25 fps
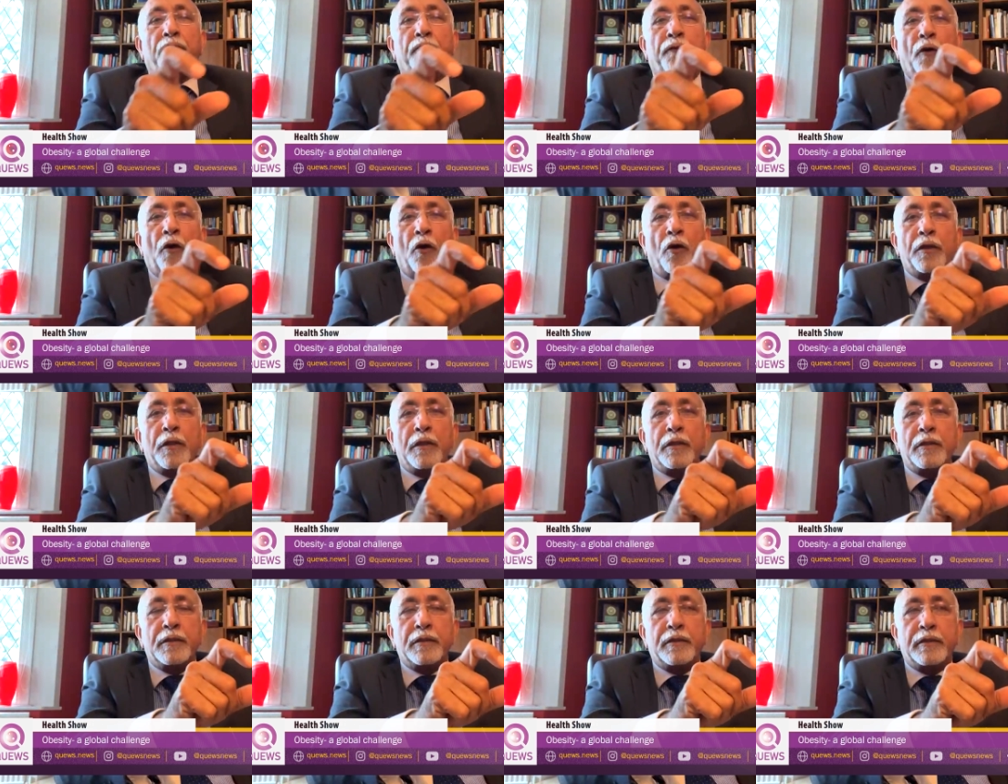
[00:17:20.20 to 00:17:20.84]

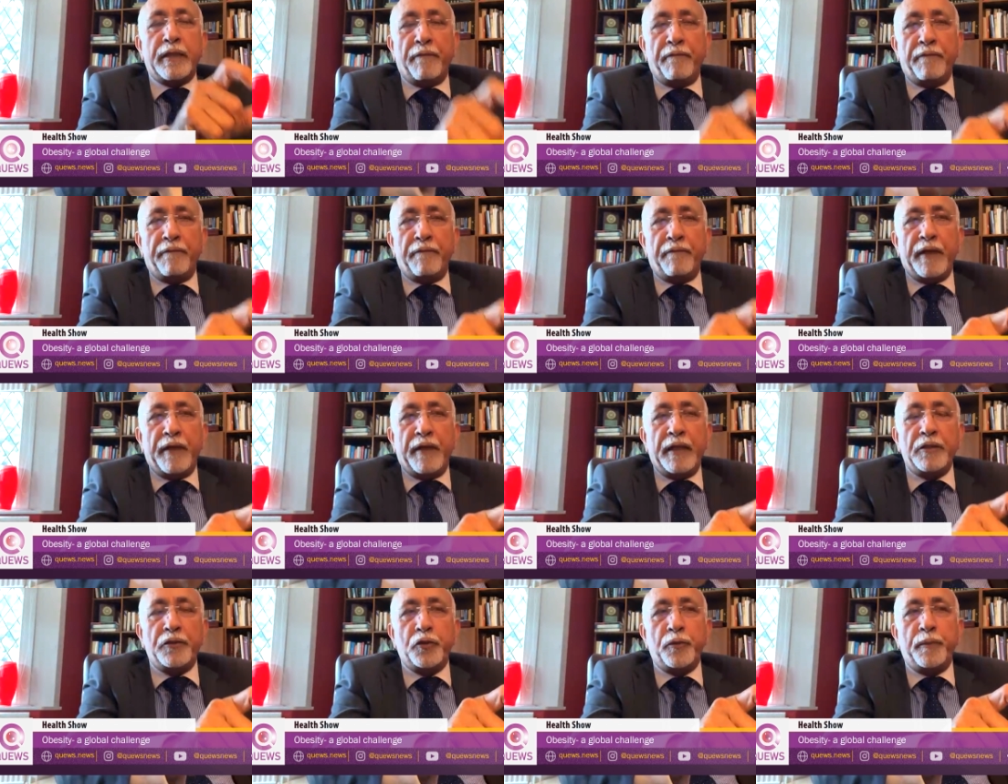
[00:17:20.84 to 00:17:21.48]
For
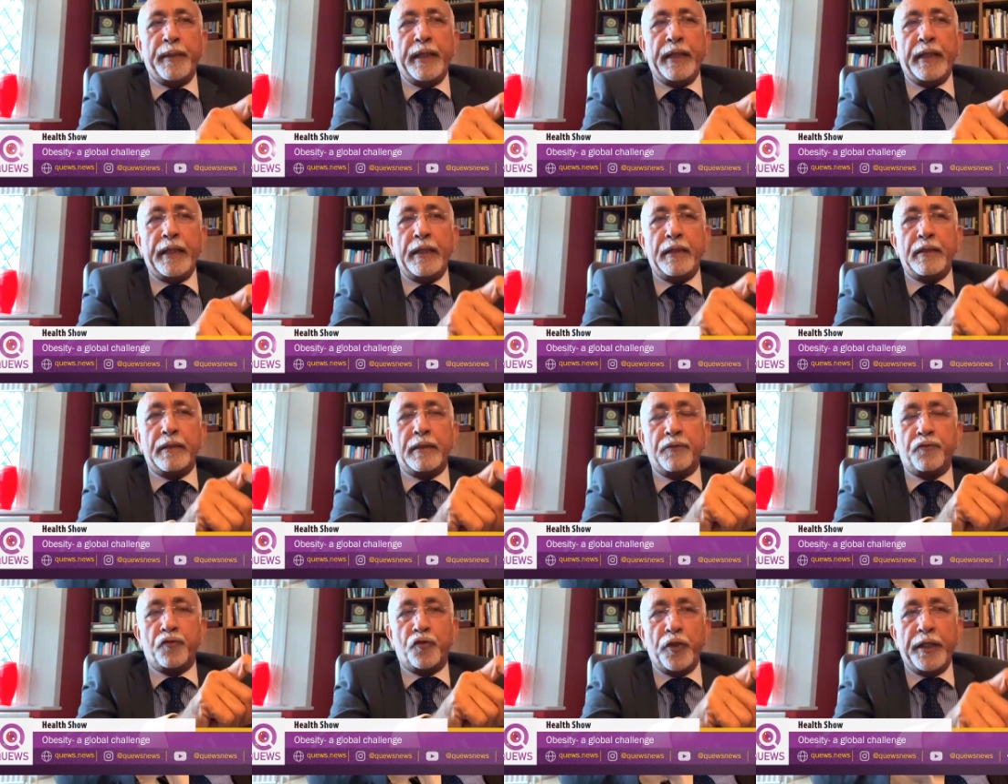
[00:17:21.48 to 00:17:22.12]
someone to
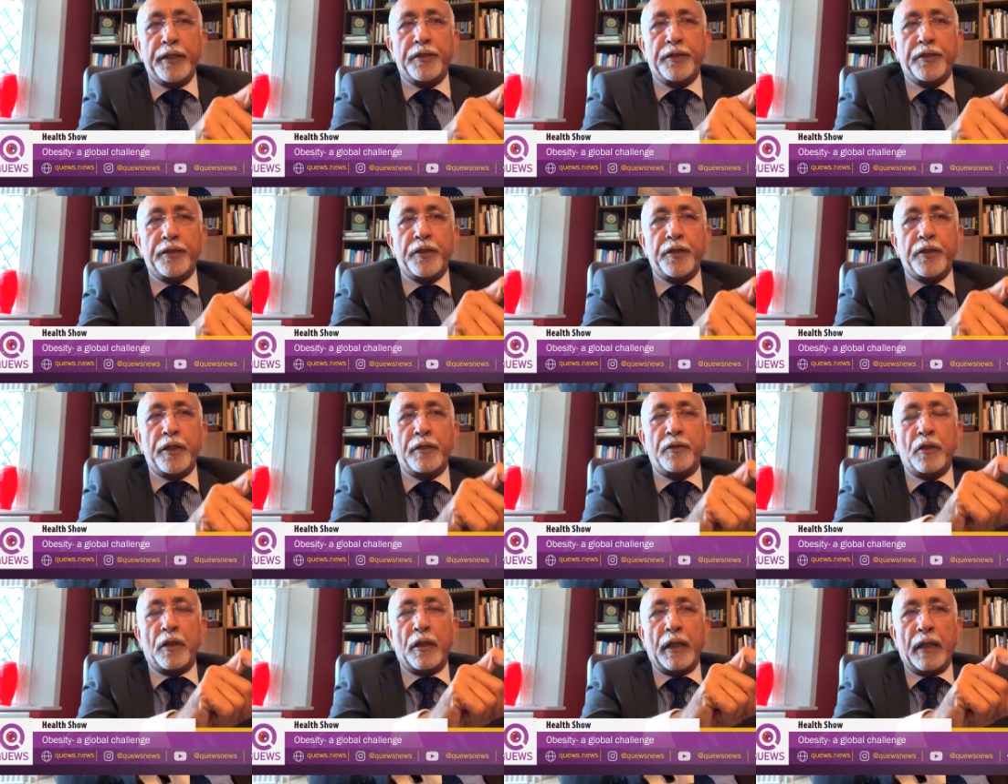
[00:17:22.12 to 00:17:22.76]
be
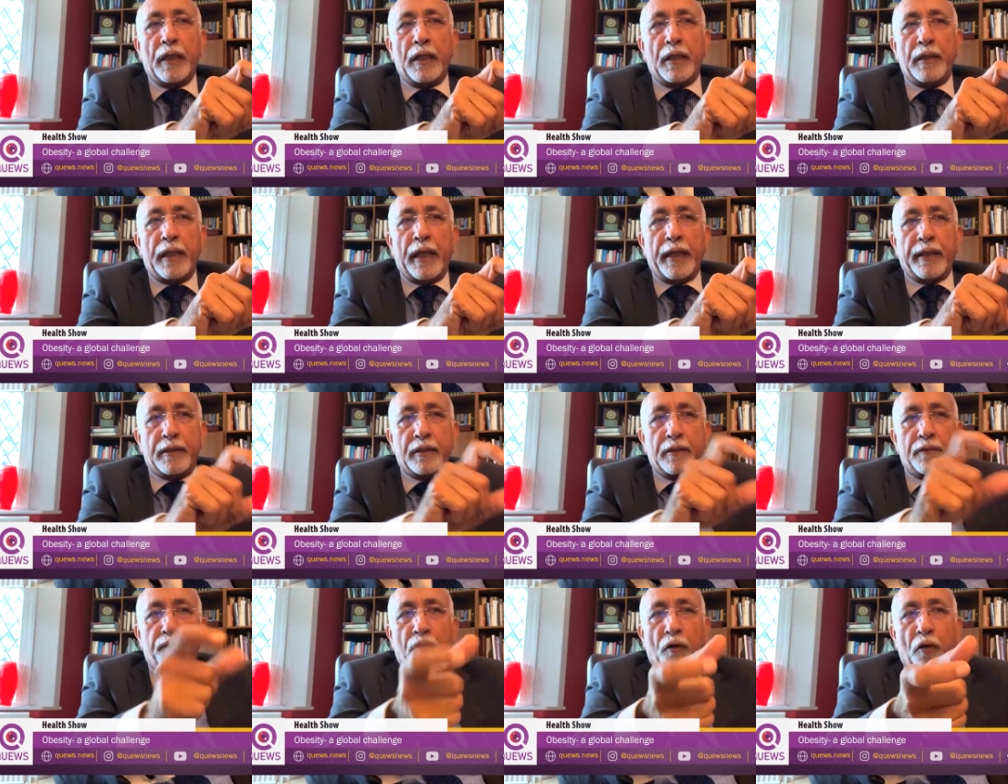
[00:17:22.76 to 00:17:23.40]
treated
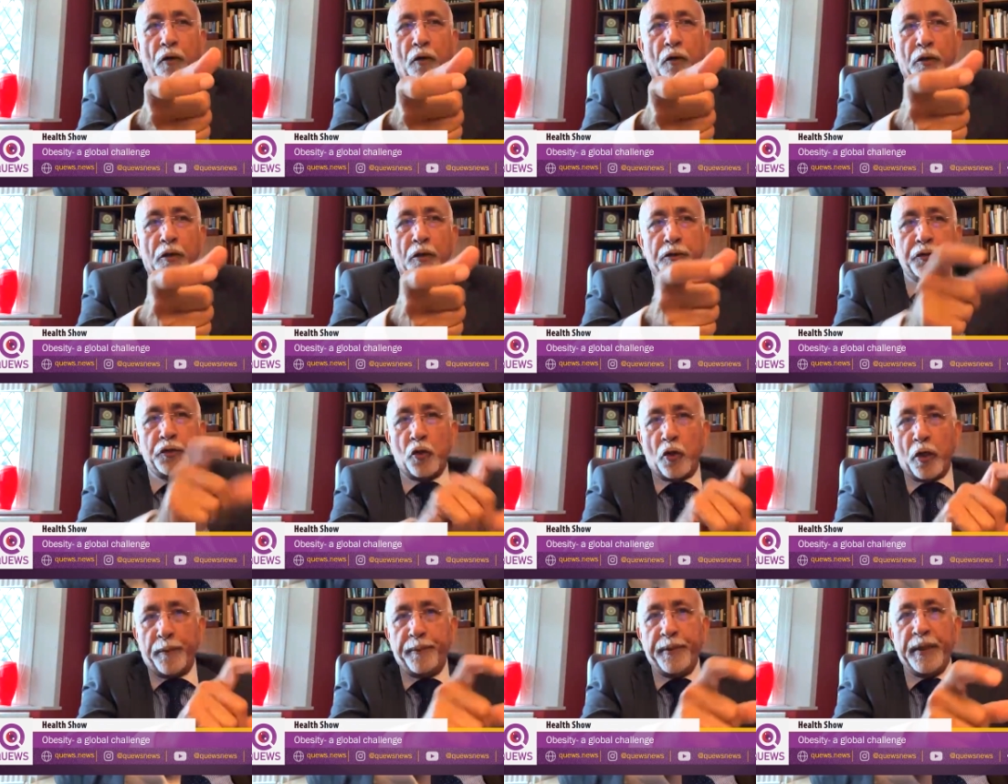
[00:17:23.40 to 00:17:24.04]
like
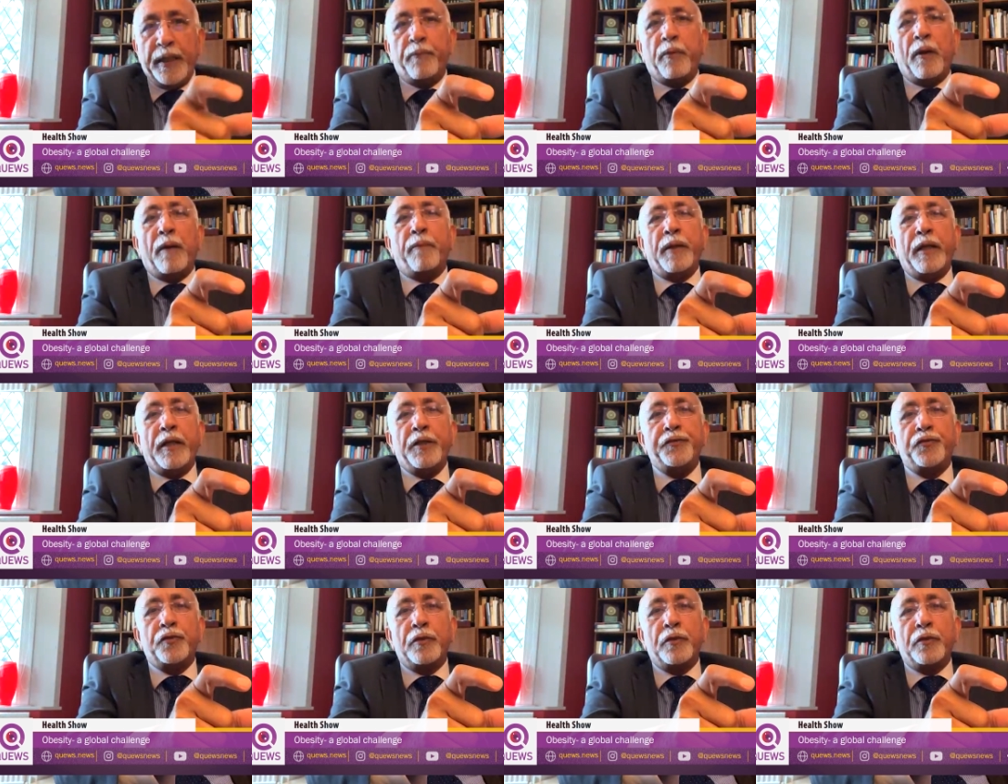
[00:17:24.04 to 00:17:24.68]
for European
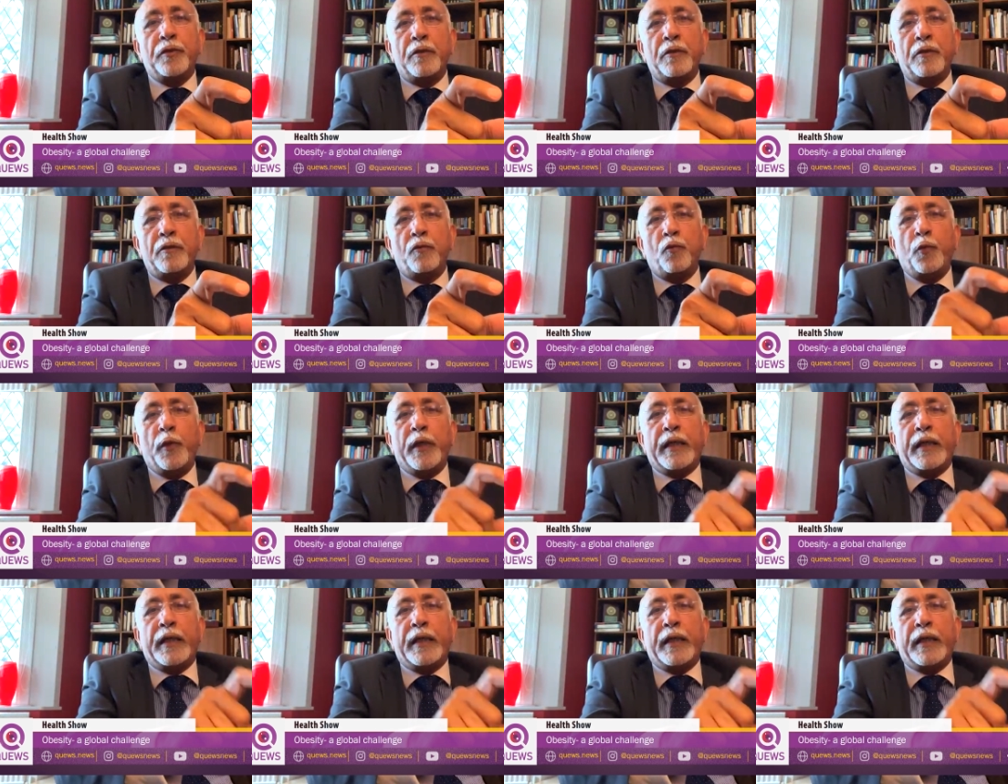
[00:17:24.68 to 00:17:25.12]
population,